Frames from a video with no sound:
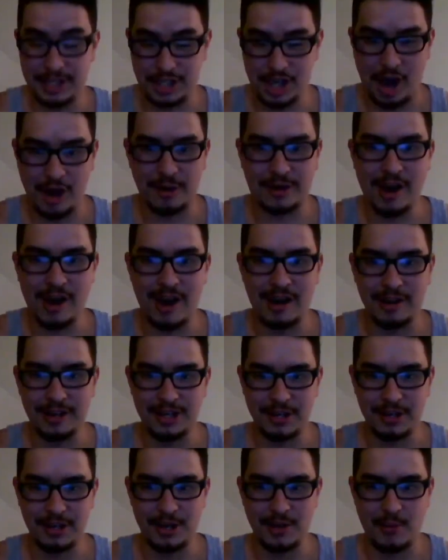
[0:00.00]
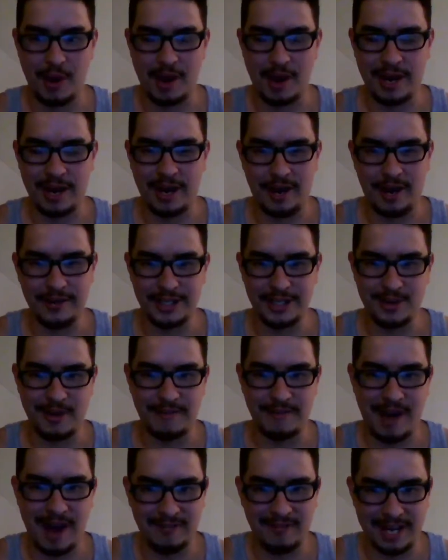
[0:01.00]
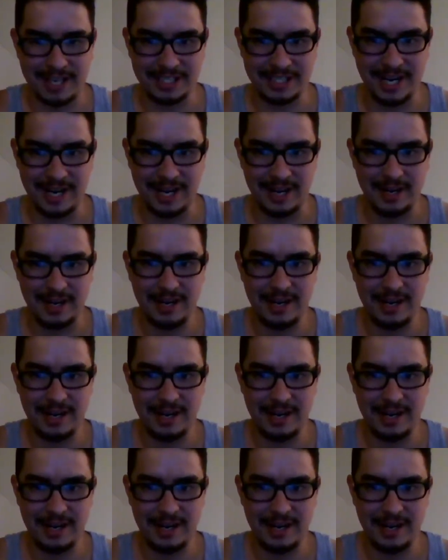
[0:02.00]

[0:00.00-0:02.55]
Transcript: Sean O'Connor, he won the 205 last year.